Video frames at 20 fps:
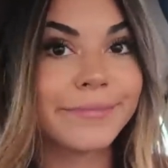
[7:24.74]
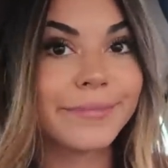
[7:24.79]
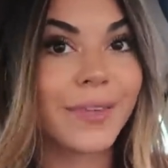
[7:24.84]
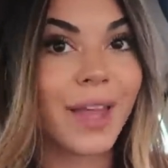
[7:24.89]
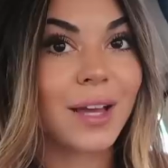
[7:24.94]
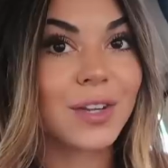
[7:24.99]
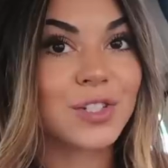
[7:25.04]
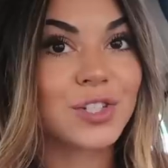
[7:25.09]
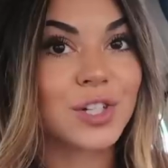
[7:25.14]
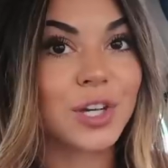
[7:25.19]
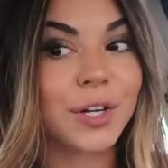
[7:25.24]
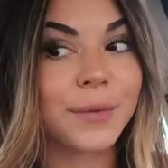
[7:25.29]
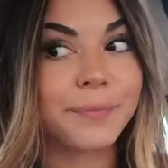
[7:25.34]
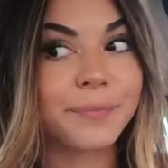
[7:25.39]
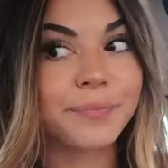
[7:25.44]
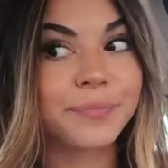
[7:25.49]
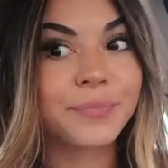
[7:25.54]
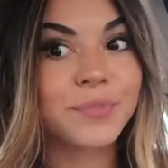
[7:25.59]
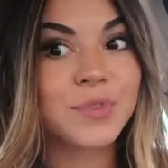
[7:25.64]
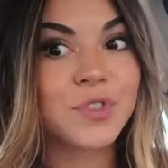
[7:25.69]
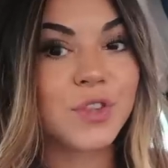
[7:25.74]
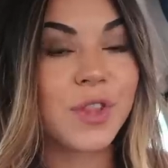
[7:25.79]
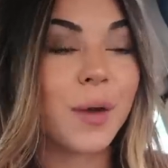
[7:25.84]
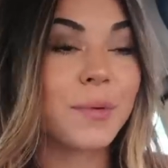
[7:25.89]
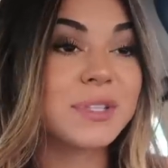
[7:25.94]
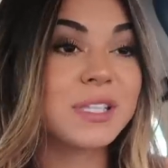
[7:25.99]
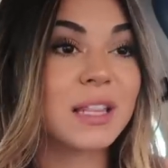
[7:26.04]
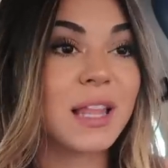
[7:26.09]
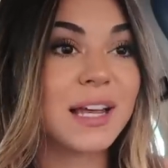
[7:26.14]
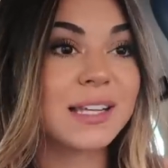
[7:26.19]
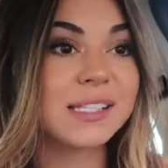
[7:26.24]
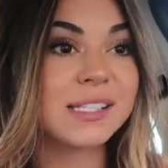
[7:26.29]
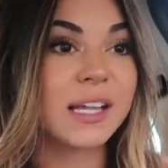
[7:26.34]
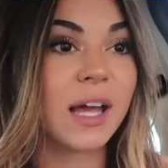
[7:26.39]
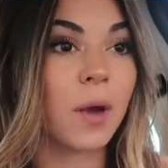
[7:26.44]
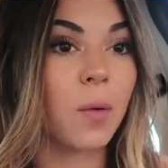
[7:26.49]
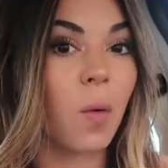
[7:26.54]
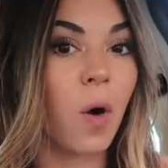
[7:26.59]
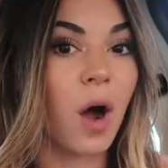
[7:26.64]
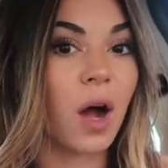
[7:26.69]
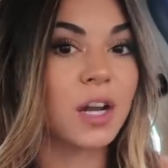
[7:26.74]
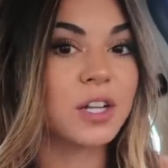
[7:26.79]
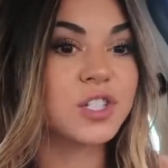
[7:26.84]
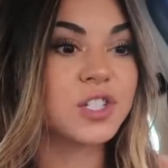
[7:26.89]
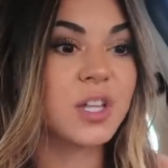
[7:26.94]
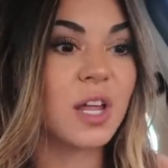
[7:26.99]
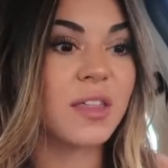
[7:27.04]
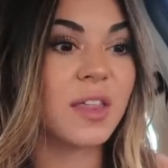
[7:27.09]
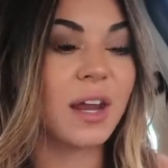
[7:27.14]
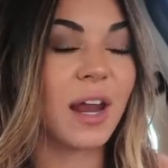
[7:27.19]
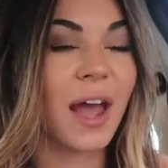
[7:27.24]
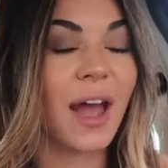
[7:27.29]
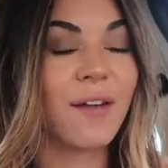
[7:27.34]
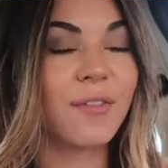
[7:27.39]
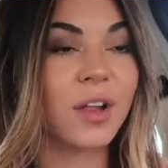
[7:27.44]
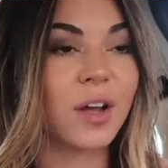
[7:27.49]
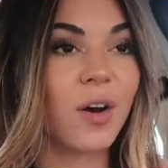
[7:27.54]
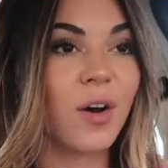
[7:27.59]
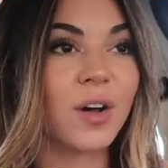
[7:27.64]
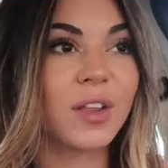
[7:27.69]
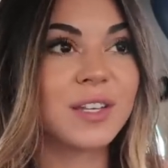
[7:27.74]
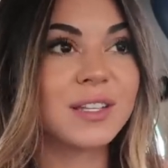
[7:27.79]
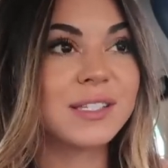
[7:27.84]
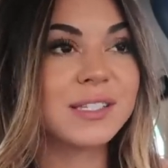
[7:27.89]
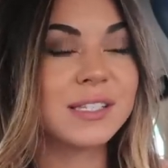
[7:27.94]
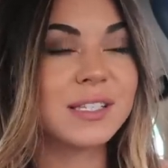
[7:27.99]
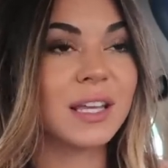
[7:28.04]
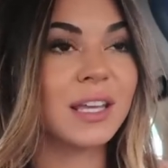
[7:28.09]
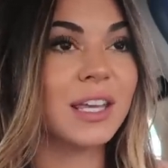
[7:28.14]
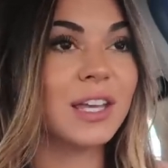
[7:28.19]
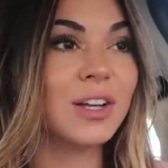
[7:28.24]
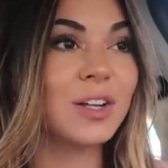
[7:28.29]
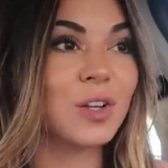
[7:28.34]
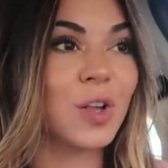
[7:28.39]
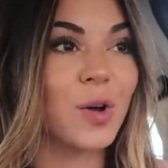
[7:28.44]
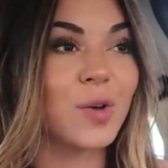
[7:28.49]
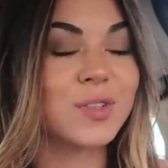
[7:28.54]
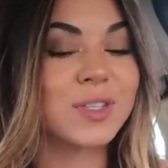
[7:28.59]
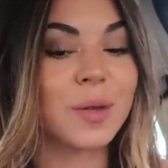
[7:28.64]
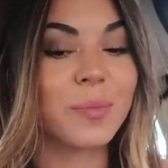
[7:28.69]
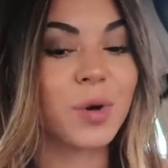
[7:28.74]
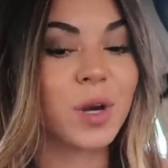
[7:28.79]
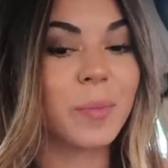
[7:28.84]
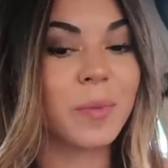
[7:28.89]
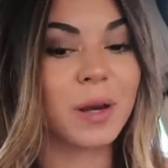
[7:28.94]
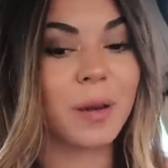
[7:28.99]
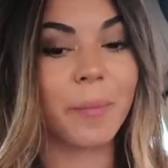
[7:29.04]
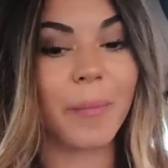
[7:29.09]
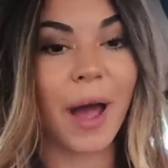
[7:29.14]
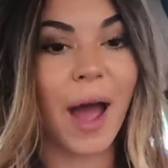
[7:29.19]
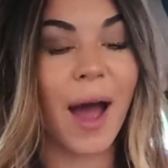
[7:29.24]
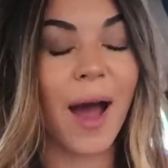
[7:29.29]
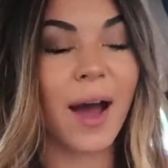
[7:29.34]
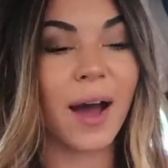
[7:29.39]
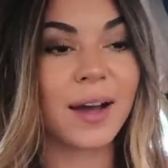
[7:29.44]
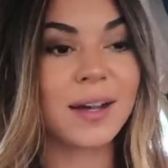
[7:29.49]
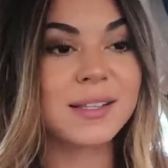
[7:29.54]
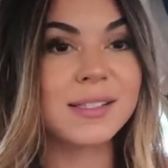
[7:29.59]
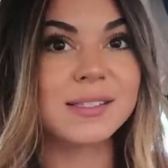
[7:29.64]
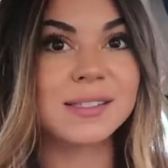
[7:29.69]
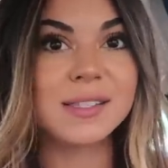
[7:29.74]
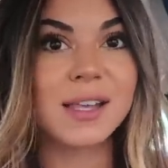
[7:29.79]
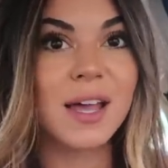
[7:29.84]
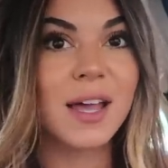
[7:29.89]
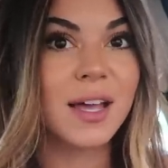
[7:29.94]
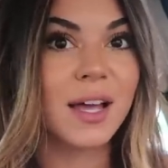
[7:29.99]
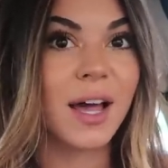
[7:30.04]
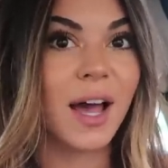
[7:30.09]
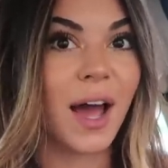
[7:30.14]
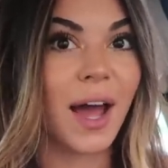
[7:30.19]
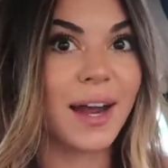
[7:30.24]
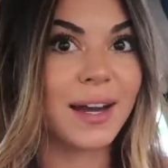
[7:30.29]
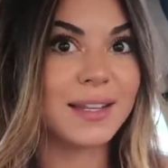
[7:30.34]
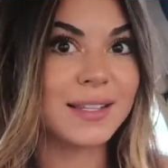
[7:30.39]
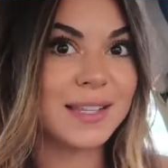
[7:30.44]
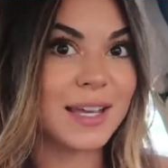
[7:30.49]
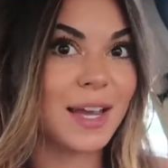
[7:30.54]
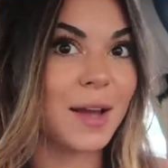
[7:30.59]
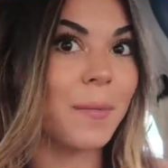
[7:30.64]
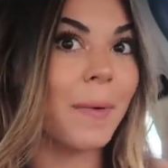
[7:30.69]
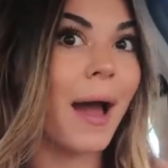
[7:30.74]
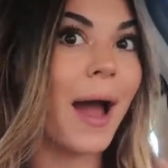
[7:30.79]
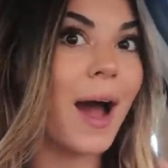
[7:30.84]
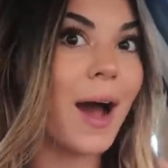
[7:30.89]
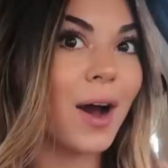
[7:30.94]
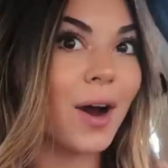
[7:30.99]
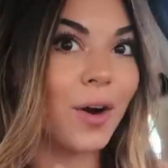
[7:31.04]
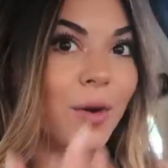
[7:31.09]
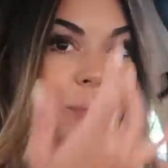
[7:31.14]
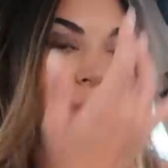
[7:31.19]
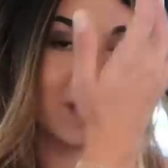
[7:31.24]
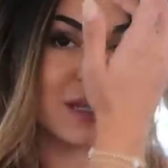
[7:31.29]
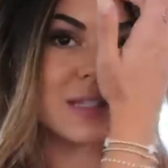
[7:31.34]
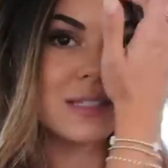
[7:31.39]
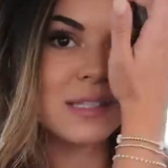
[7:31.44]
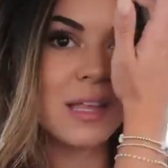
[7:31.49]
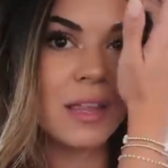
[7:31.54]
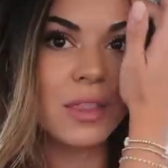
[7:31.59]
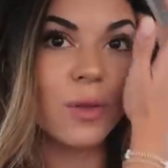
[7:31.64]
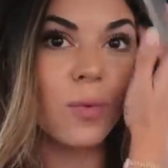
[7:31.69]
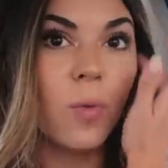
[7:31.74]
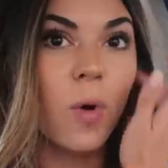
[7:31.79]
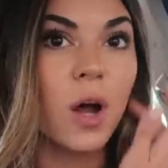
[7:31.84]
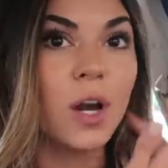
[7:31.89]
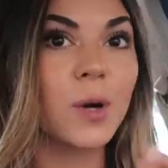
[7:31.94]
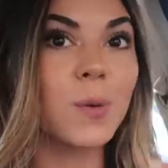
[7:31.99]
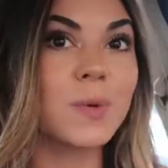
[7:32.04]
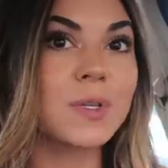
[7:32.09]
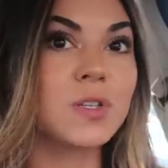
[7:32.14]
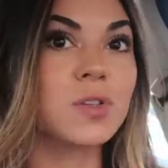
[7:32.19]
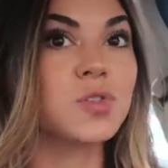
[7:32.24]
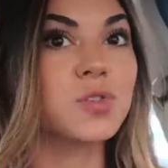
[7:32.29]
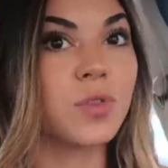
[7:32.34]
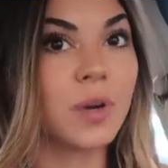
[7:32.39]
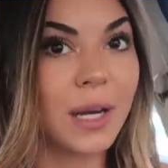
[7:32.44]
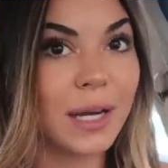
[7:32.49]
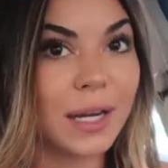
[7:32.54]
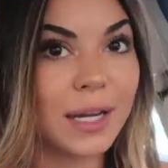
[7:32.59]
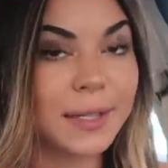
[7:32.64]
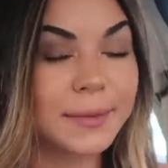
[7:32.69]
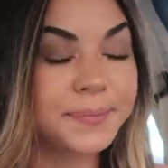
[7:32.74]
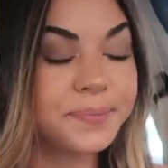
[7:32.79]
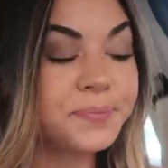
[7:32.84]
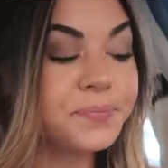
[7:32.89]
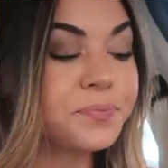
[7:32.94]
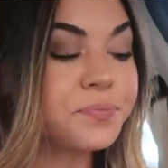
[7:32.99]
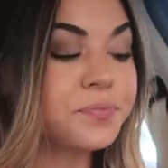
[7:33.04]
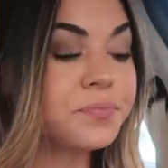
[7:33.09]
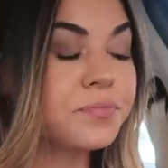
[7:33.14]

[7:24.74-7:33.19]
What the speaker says: Not sure. So that was the last thing I washed. And then I have like all these stinky clothes. I put them in a bag. I had to take them out because then the water wasn't draining.